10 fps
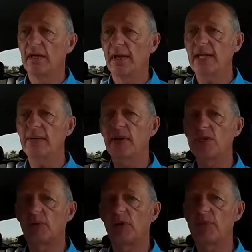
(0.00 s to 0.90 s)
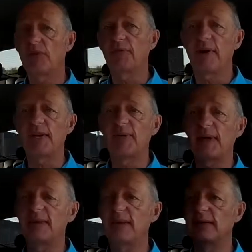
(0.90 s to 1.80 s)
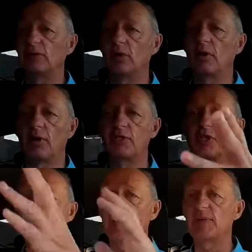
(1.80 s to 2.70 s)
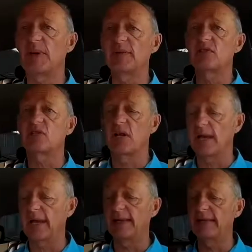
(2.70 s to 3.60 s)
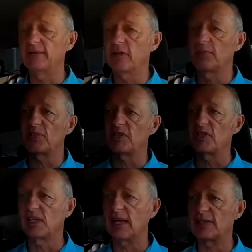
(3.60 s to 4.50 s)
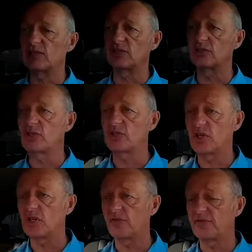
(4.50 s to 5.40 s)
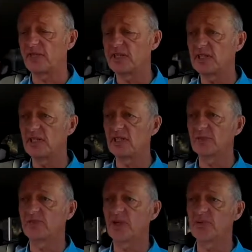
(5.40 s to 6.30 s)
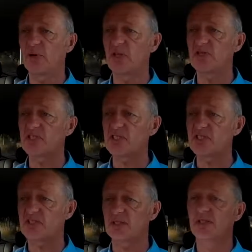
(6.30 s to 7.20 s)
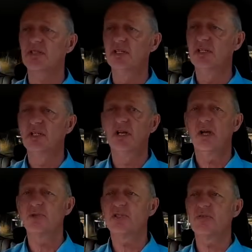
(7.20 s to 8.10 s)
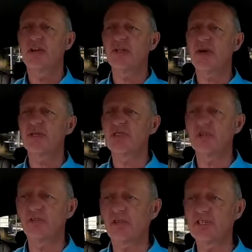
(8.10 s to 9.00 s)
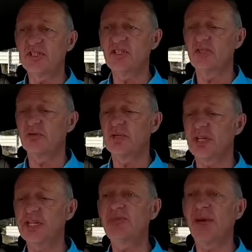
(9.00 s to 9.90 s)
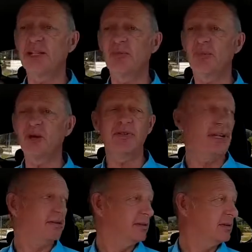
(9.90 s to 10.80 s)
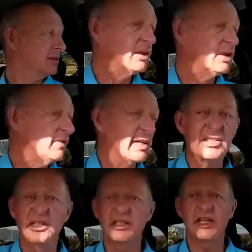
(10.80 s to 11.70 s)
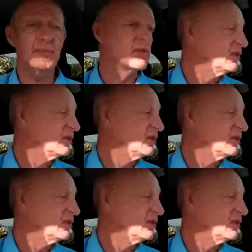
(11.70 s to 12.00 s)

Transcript: Anyway, so I'm coming off the roundabout now. We're onto the roundabout, and I'm pressing cancel to turn off the Pro Pilot Assist onto the roundabout, and I've gone into e-pedal mode now. Could have actually kept